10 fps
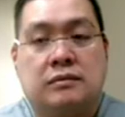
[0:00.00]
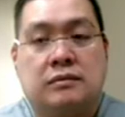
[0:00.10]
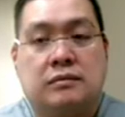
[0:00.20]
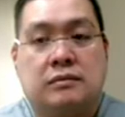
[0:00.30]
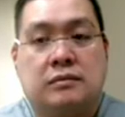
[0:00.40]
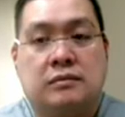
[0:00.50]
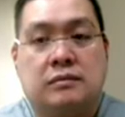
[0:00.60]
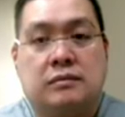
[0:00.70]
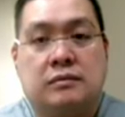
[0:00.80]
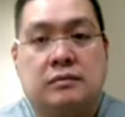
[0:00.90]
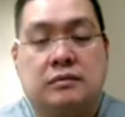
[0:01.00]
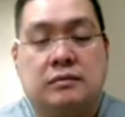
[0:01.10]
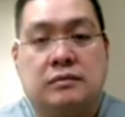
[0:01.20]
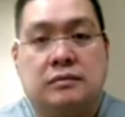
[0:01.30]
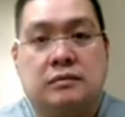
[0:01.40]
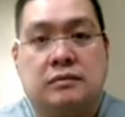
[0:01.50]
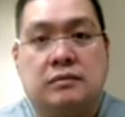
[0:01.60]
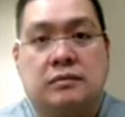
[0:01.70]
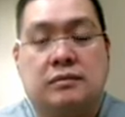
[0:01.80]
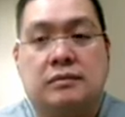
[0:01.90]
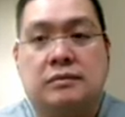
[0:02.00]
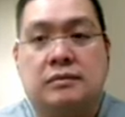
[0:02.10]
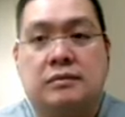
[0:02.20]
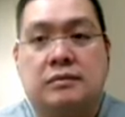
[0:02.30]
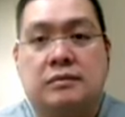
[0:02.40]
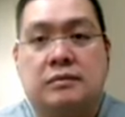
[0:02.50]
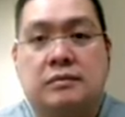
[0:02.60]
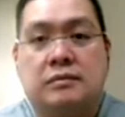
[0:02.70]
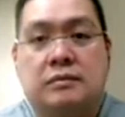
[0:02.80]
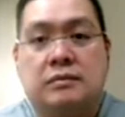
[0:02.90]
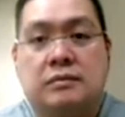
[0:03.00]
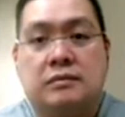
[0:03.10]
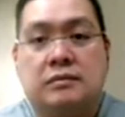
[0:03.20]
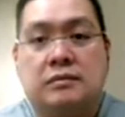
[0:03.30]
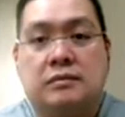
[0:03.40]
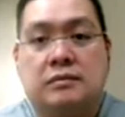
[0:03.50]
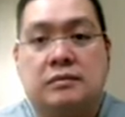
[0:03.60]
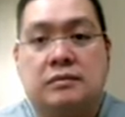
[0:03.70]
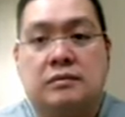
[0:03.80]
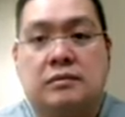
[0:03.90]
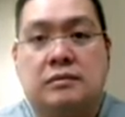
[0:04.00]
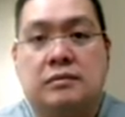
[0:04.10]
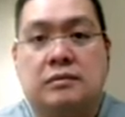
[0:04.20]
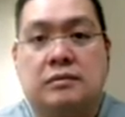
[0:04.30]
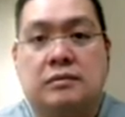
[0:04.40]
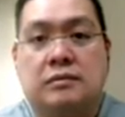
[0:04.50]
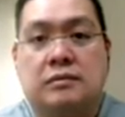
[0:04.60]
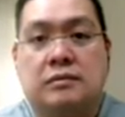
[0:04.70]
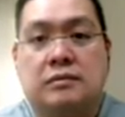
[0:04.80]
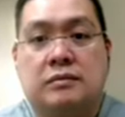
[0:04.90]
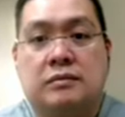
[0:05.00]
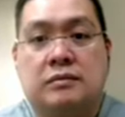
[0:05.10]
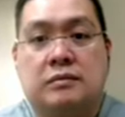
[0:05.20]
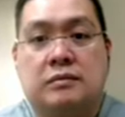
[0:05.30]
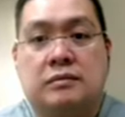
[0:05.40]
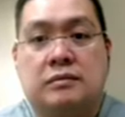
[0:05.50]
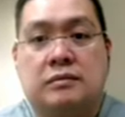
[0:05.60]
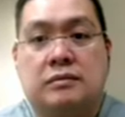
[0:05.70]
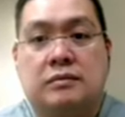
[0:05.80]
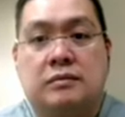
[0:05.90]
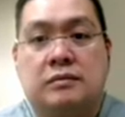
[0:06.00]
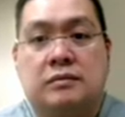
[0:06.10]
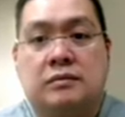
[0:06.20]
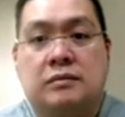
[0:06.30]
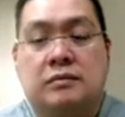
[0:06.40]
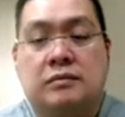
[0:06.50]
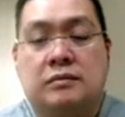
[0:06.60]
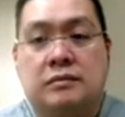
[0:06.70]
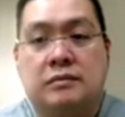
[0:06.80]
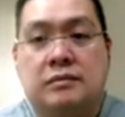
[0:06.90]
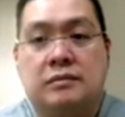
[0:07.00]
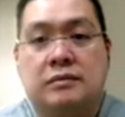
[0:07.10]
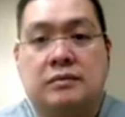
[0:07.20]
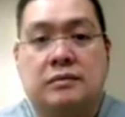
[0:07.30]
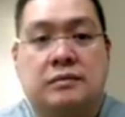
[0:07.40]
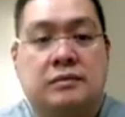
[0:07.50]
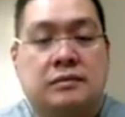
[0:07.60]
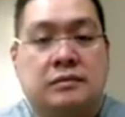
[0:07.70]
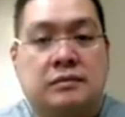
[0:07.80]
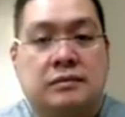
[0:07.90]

No words are spoken by the person on screen.